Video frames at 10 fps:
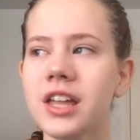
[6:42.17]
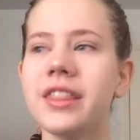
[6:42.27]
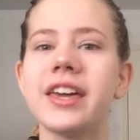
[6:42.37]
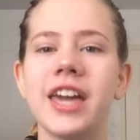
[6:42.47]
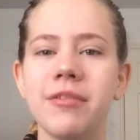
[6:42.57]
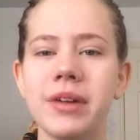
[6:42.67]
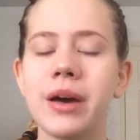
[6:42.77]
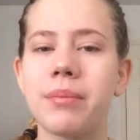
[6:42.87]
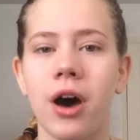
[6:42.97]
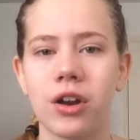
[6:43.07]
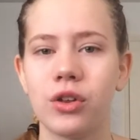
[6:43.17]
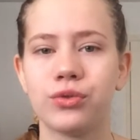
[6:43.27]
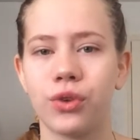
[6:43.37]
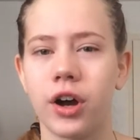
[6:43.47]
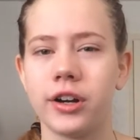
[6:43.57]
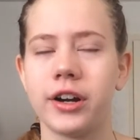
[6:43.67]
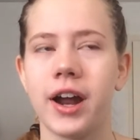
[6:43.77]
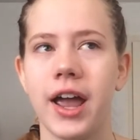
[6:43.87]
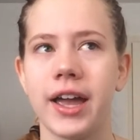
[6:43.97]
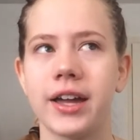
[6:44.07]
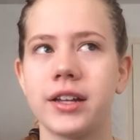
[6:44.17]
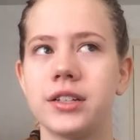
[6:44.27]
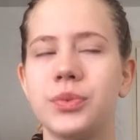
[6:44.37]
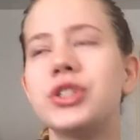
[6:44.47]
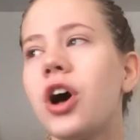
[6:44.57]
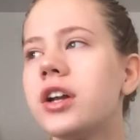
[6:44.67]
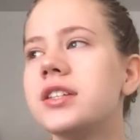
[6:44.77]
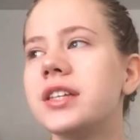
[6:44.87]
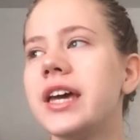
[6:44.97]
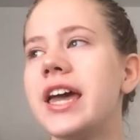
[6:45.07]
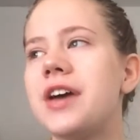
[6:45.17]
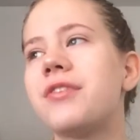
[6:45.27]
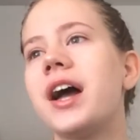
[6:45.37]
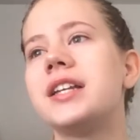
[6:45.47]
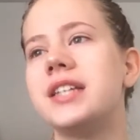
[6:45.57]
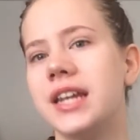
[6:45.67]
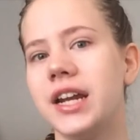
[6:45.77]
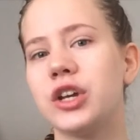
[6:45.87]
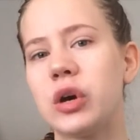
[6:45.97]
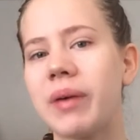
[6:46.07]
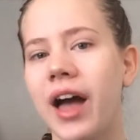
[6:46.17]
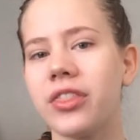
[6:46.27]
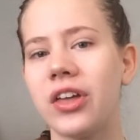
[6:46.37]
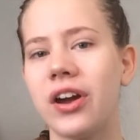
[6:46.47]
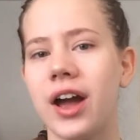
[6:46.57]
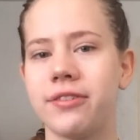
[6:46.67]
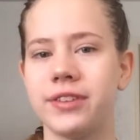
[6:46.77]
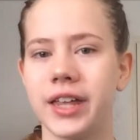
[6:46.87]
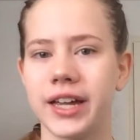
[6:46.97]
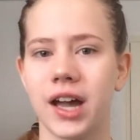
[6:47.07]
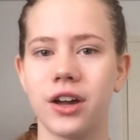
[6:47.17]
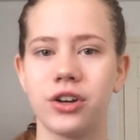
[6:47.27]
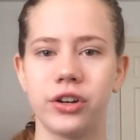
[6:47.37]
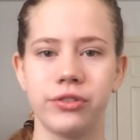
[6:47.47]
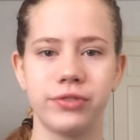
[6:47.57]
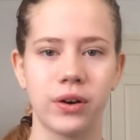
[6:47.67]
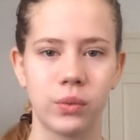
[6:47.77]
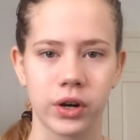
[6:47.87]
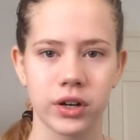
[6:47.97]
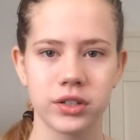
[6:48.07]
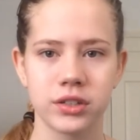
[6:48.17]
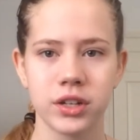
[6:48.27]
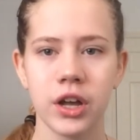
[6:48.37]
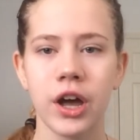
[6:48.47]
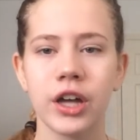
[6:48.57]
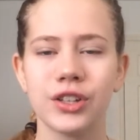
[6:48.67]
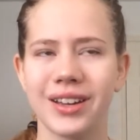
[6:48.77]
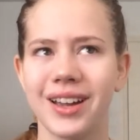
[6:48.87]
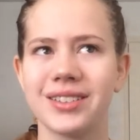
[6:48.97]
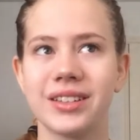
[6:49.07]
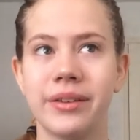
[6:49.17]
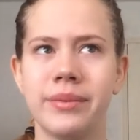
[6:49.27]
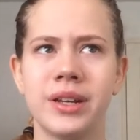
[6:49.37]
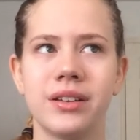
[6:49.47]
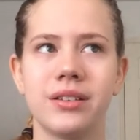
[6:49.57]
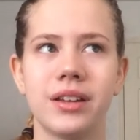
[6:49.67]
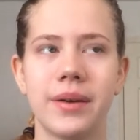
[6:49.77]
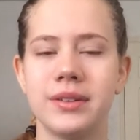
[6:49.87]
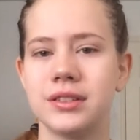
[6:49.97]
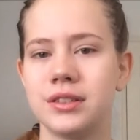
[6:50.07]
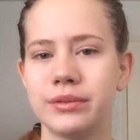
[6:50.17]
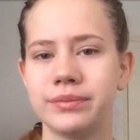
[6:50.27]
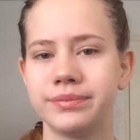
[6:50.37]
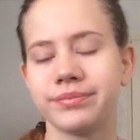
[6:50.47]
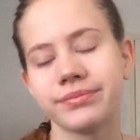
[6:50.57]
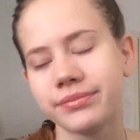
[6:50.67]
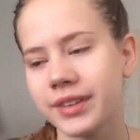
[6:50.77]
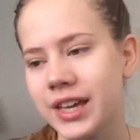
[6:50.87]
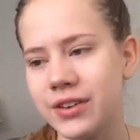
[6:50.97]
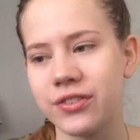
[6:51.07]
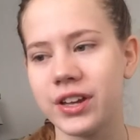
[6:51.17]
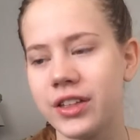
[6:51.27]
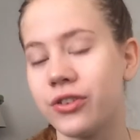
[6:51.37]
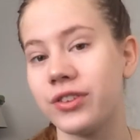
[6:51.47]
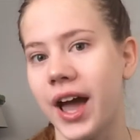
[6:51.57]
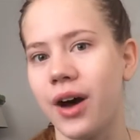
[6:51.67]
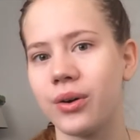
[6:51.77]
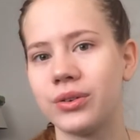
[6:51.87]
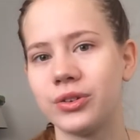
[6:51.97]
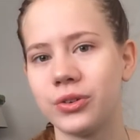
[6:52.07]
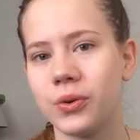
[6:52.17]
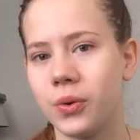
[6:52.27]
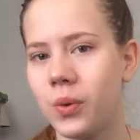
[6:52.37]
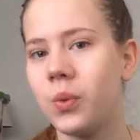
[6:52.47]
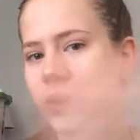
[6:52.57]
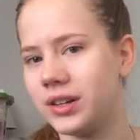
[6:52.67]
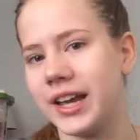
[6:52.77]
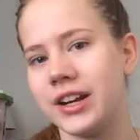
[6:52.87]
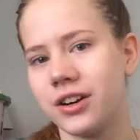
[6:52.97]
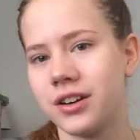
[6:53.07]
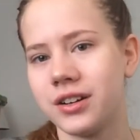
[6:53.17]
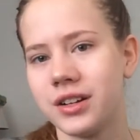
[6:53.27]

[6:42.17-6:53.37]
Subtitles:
they give me a bottle of water, and which honestly, if I didn't go back there, I feel like I could have felt worse. So I guess, I mean, it was either now or later.